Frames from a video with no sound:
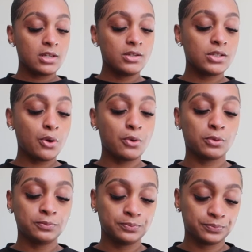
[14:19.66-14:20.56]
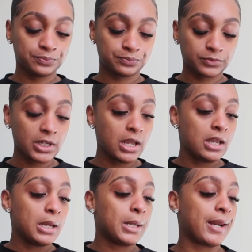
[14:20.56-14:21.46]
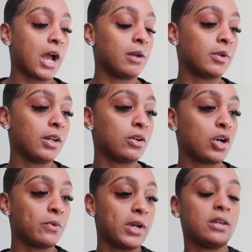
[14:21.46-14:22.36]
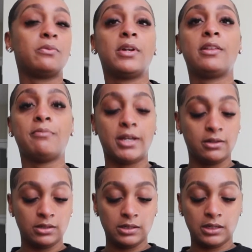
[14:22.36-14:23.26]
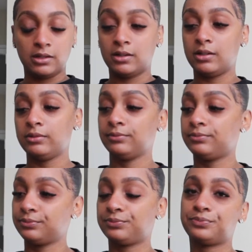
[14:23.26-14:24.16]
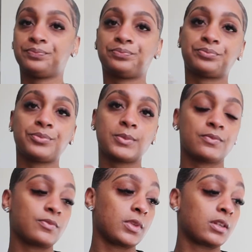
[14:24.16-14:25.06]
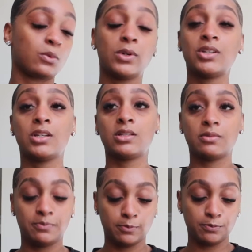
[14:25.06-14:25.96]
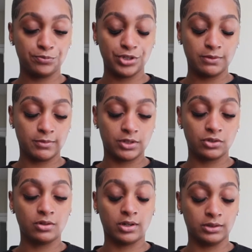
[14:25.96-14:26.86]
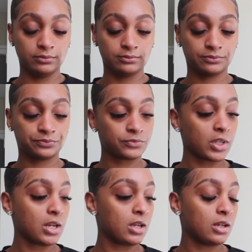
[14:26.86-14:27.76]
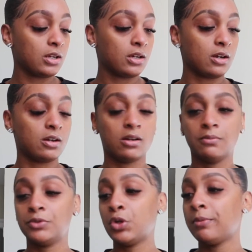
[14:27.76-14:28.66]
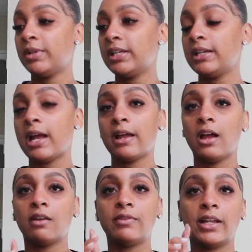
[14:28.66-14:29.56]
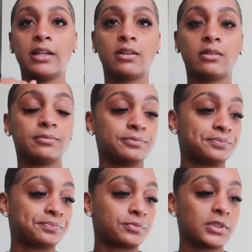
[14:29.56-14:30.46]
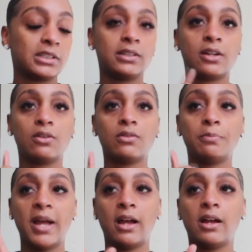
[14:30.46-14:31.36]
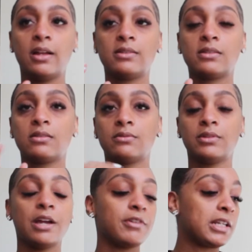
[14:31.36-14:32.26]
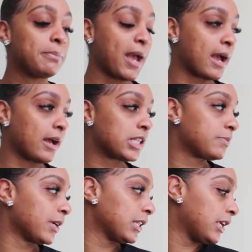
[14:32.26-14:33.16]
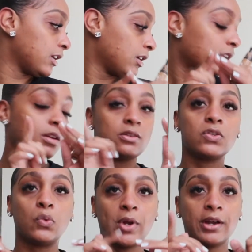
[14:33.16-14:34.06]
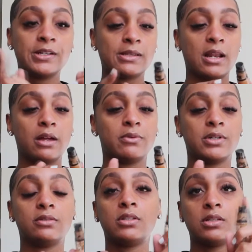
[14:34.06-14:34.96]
So now I'm gonna go in with my concealer, which is pretty much done. Normally I have like little pads, not really pads, but like squares that I would